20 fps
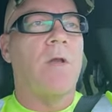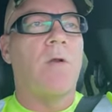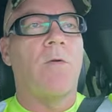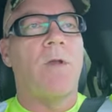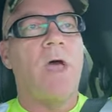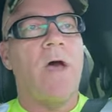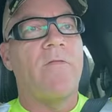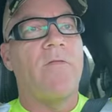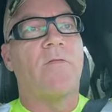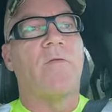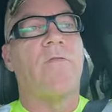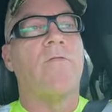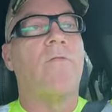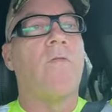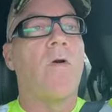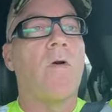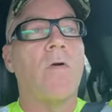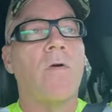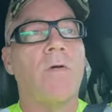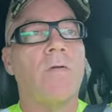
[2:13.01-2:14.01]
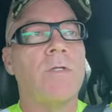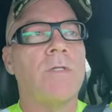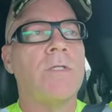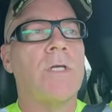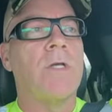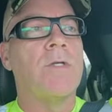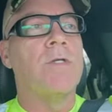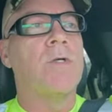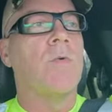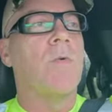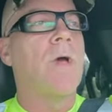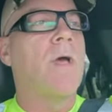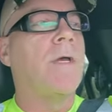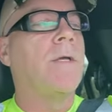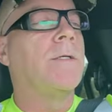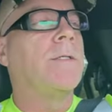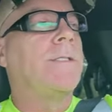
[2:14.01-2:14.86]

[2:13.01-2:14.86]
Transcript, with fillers: don't have a referral to send your way."